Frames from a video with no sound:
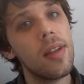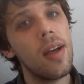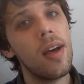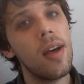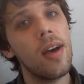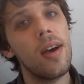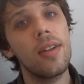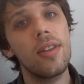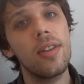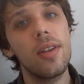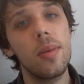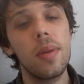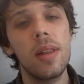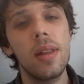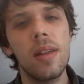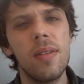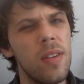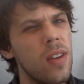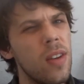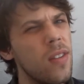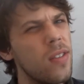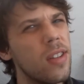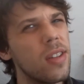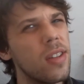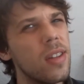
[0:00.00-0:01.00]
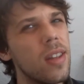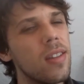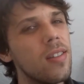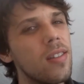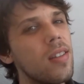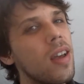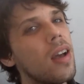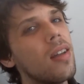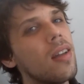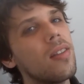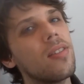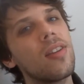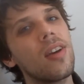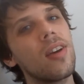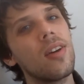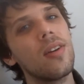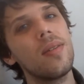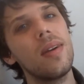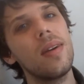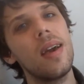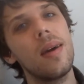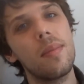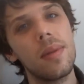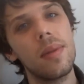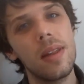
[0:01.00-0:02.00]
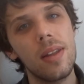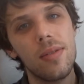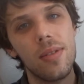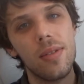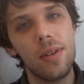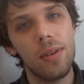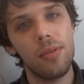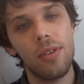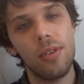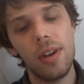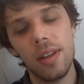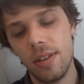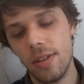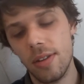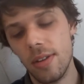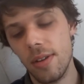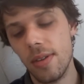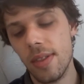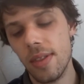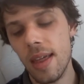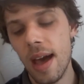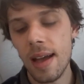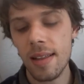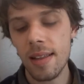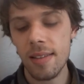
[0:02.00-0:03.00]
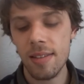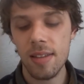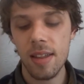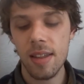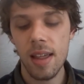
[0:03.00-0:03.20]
uh, I don't believe you've done this yet, so yeah, please feel free to do that.